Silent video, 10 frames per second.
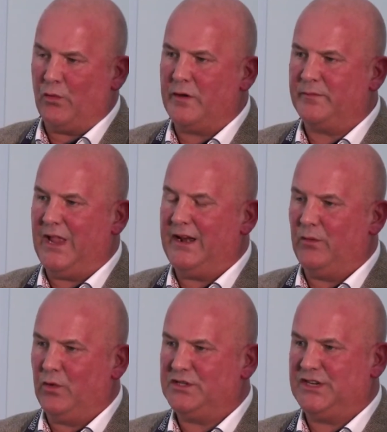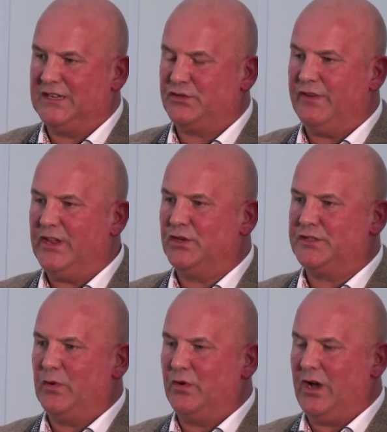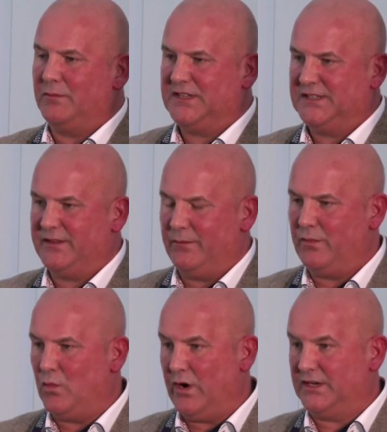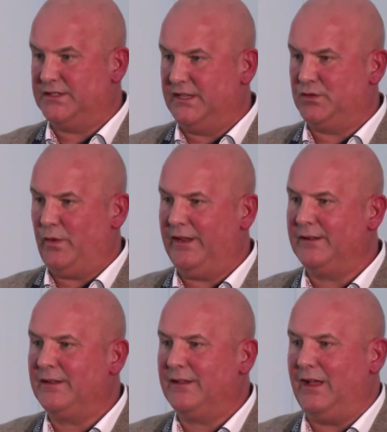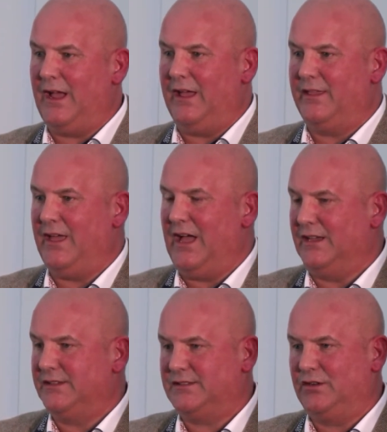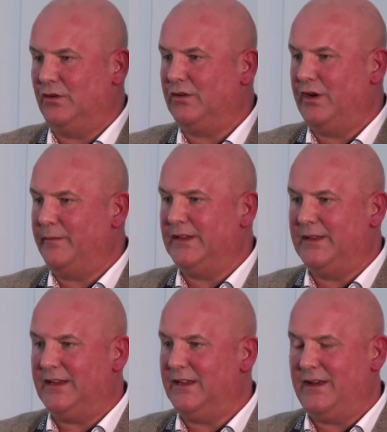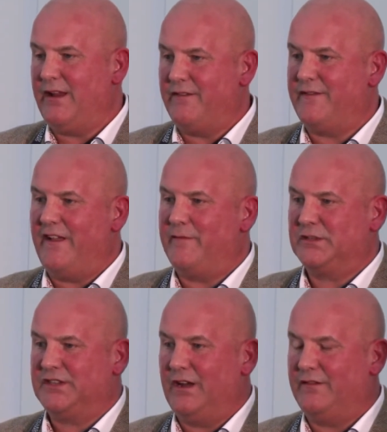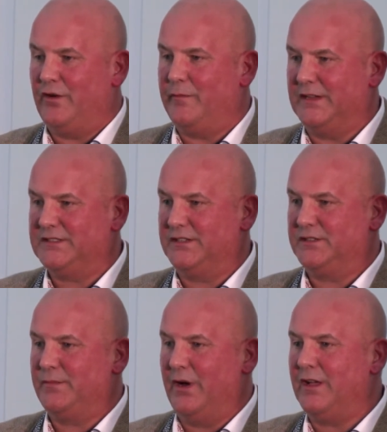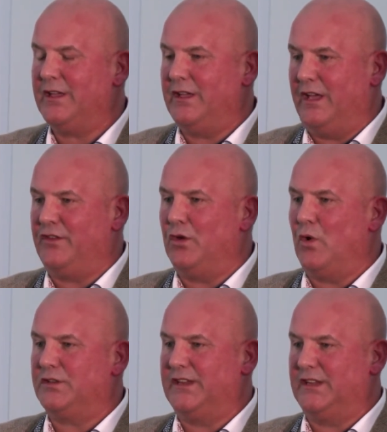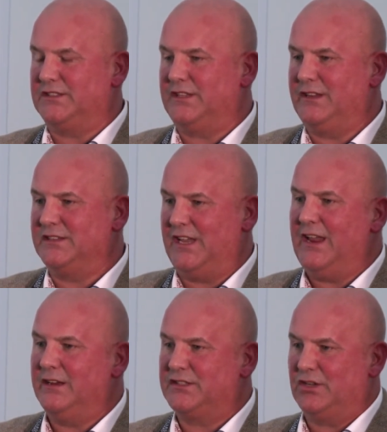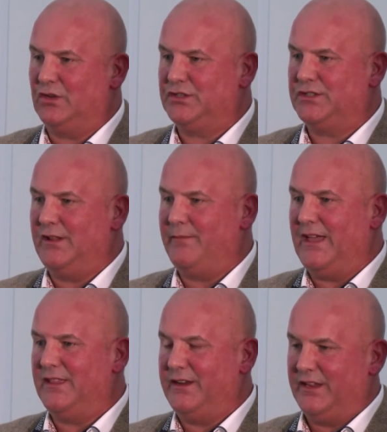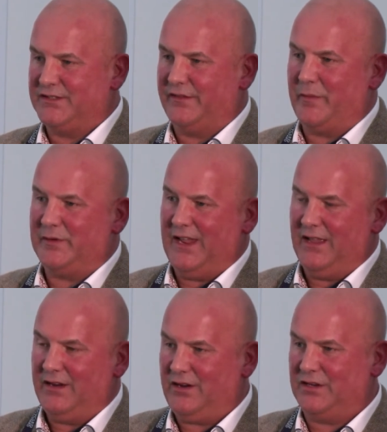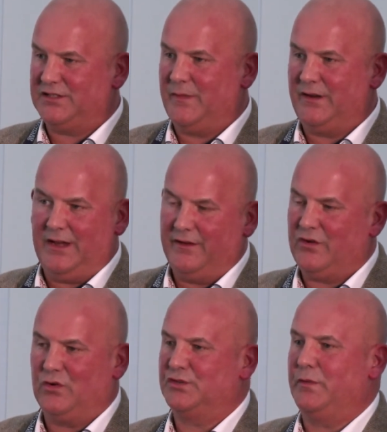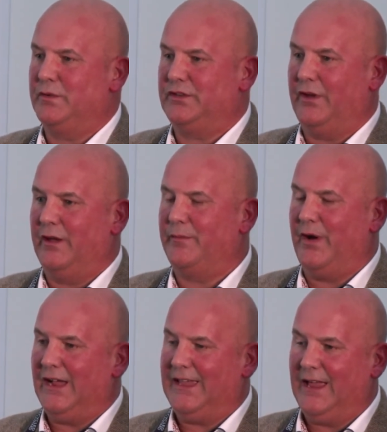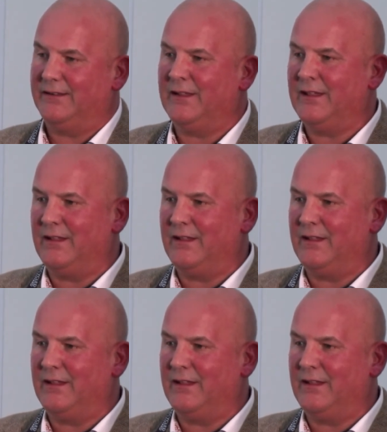One Planet, One Chance reusable cup system works this way. That is, you know, going to be 90-95% of our business. But if you wanted us to design a solution that met the needs of a particular customer, then of course we would do it. But again,